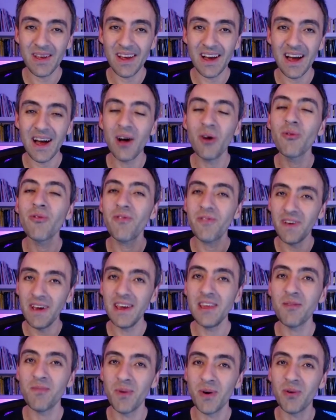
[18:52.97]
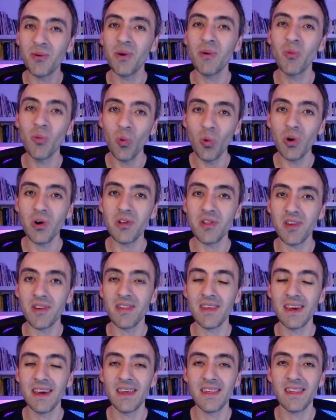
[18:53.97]
how Facebook rewards us
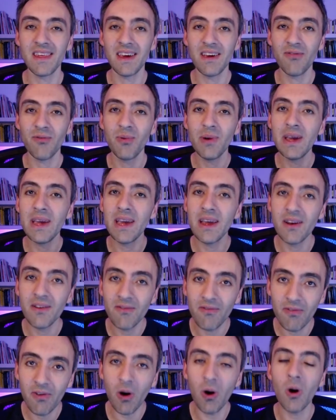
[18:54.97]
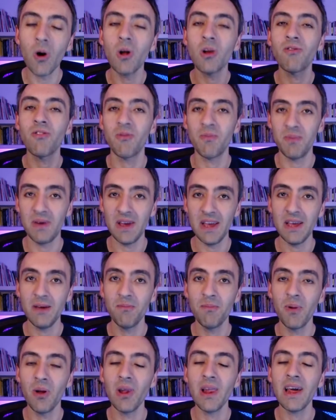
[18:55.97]
is if we involve
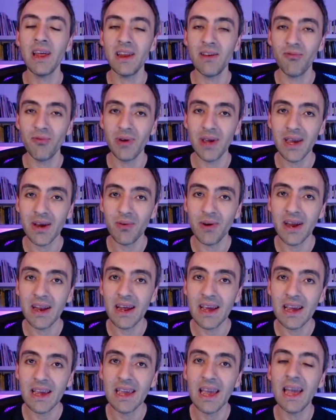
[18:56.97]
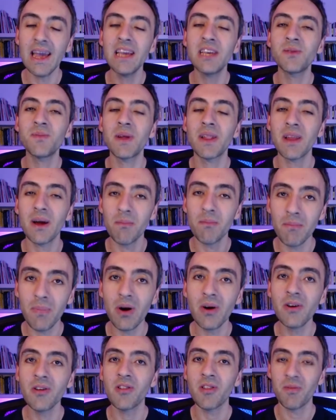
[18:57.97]
people and if we create engagement
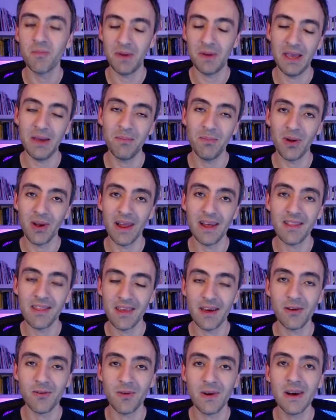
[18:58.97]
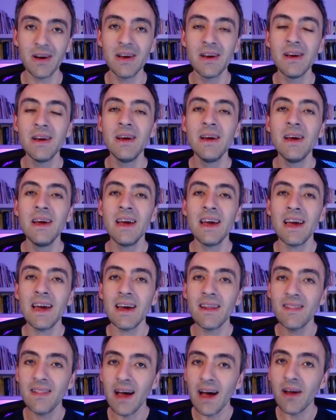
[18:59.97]
amongst people, etc.
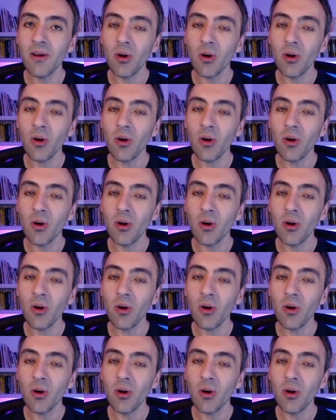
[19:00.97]
And that